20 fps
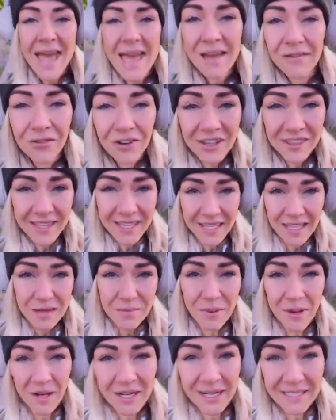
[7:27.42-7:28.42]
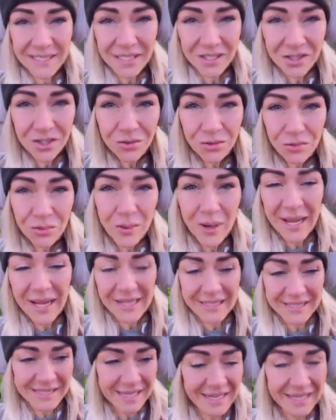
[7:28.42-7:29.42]
Everything in the body is a two-way.
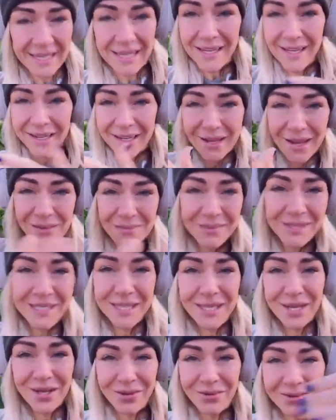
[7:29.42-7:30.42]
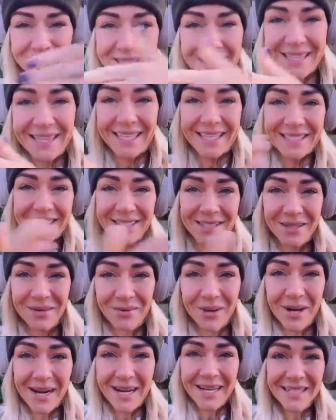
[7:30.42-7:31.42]
It's like comes and goes like this,
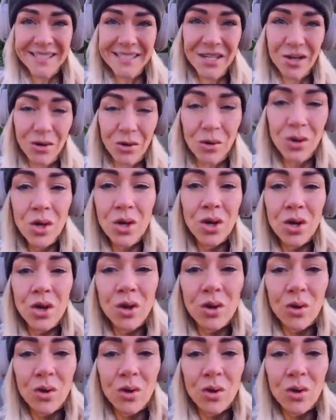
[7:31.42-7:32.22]
right? So